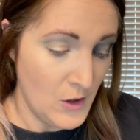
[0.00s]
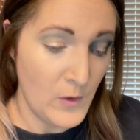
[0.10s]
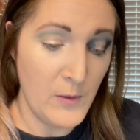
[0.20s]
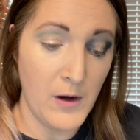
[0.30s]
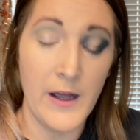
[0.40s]

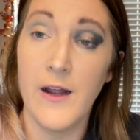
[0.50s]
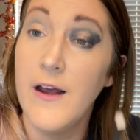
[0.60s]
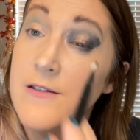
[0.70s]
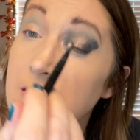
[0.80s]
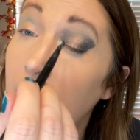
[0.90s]
We went
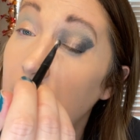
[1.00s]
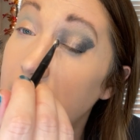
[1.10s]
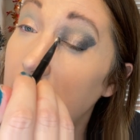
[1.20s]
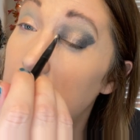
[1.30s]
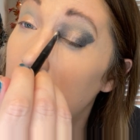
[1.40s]
and saw
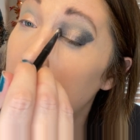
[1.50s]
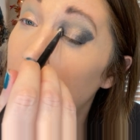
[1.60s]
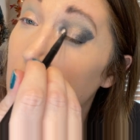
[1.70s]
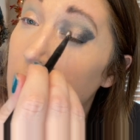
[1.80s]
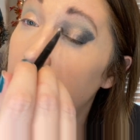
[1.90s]
Deadpool and
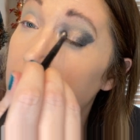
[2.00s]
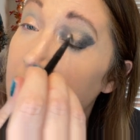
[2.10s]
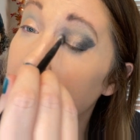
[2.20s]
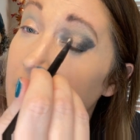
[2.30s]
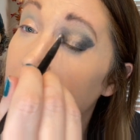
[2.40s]

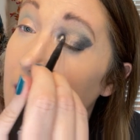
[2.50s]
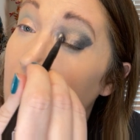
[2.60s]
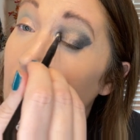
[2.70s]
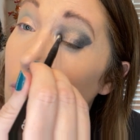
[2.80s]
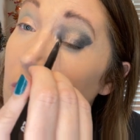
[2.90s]
Wolverine,
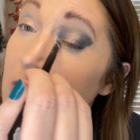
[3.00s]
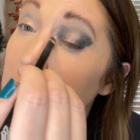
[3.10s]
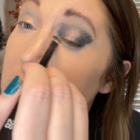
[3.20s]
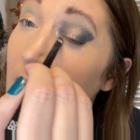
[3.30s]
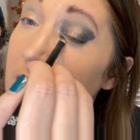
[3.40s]
which
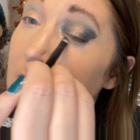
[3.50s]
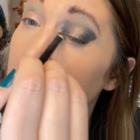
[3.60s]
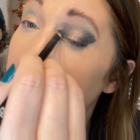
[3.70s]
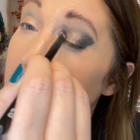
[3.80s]
was awesome.